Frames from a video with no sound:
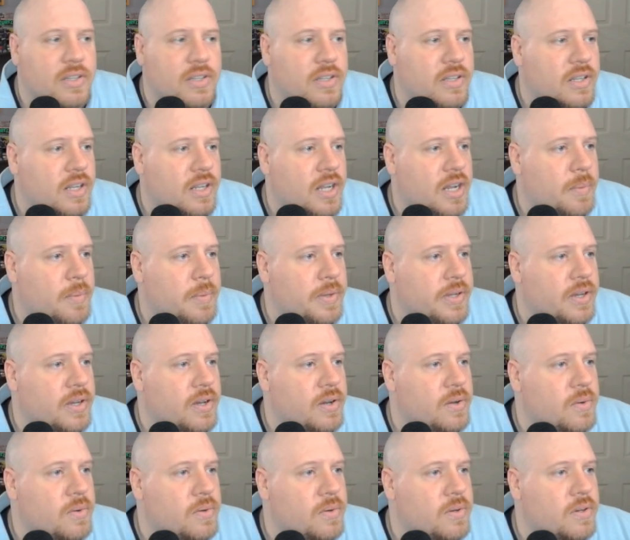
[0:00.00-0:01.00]
There we
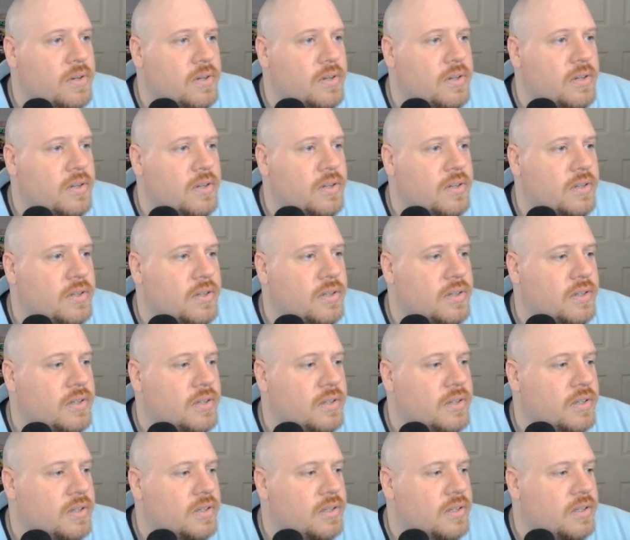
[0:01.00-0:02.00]
go.
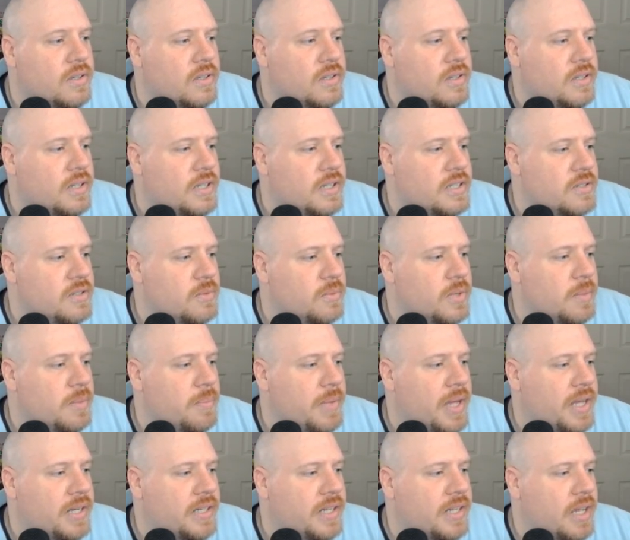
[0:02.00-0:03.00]
It's a really
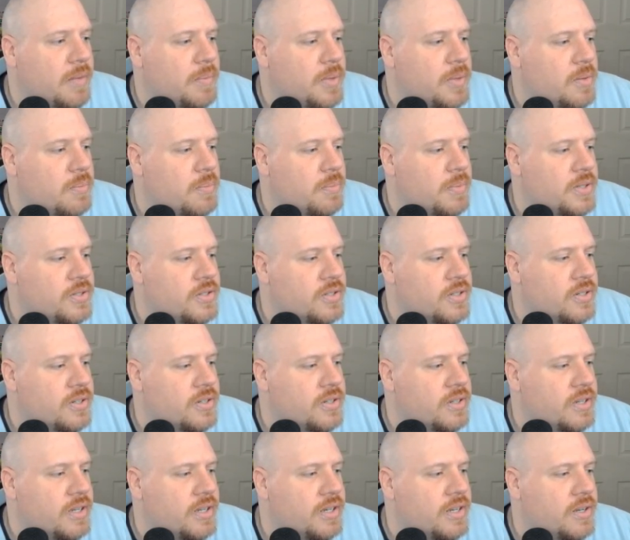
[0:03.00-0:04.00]
bad GameCube picture.
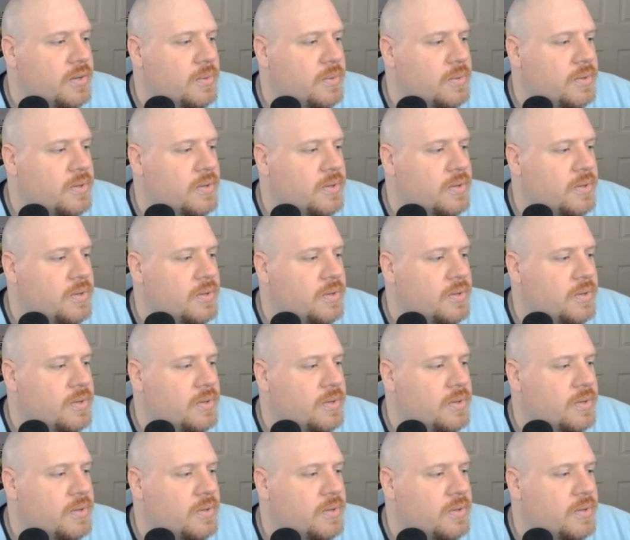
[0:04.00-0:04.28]
I know.